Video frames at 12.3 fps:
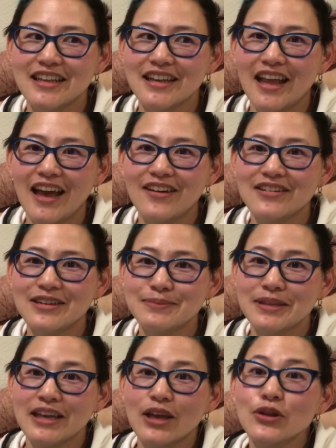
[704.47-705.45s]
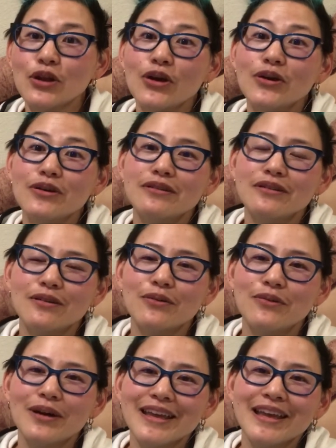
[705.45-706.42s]
now I'm like, no,
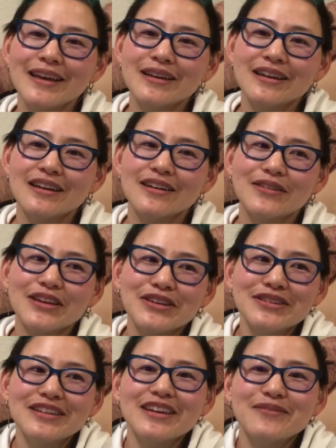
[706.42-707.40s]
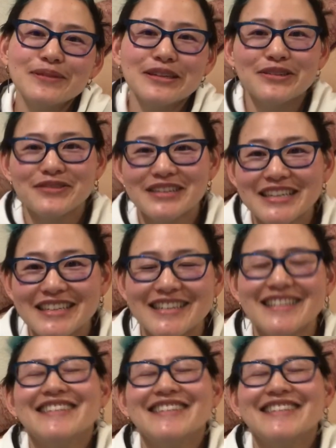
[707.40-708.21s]
why can't? Why couldn't I have been Korean?